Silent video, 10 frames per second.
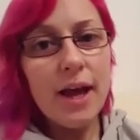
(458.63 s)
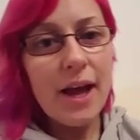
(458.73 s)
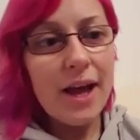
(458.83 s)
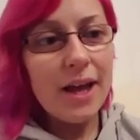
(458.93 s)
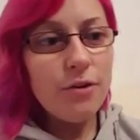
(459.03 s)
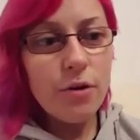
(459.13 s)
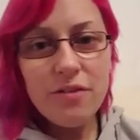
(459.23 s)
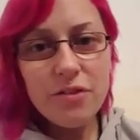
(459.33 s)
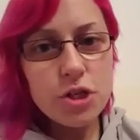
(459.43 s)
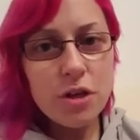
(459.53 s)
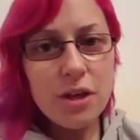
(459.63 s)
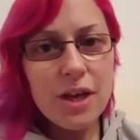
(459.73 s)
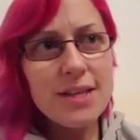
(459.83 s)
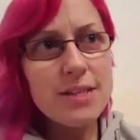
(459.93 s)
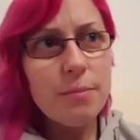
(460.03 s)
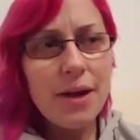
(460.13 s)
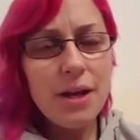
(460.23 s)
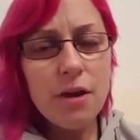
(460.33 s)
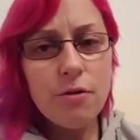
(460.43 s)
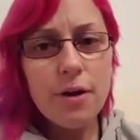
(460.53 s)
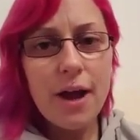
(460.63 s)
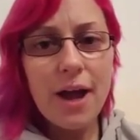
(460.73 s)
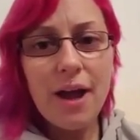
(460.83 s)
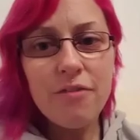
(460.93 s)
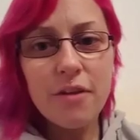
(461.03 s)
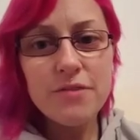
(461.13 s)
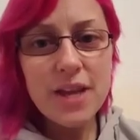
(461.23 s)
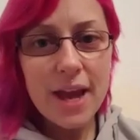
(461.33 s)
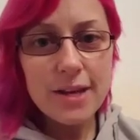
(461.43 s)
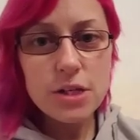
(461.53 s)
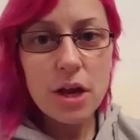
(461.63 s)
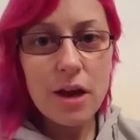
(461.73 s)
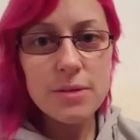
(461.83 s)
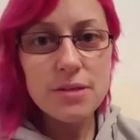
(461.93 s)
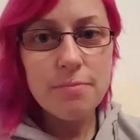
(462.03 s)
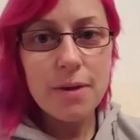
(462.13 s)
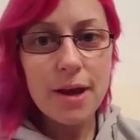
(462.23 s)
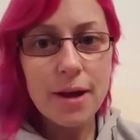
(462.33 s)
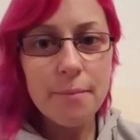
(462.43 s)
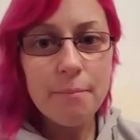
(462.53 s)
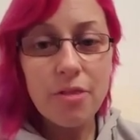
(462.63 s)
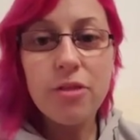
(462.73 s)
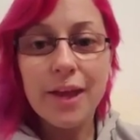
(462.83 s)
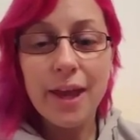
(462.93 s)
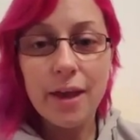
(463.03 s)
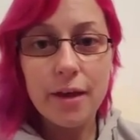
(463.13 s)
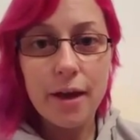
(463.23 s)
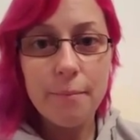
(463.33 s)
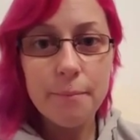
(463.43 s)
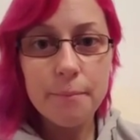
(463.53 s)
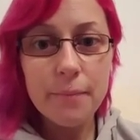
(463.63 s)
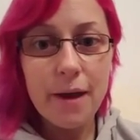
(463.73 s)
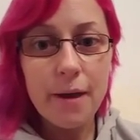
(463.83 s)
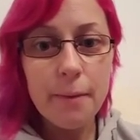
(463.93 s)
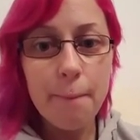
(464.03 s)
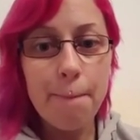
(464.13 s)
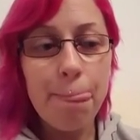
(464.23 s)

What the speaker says: Not even 2 years, so about a year and a half, I've 10 times my monthly income. Yeah.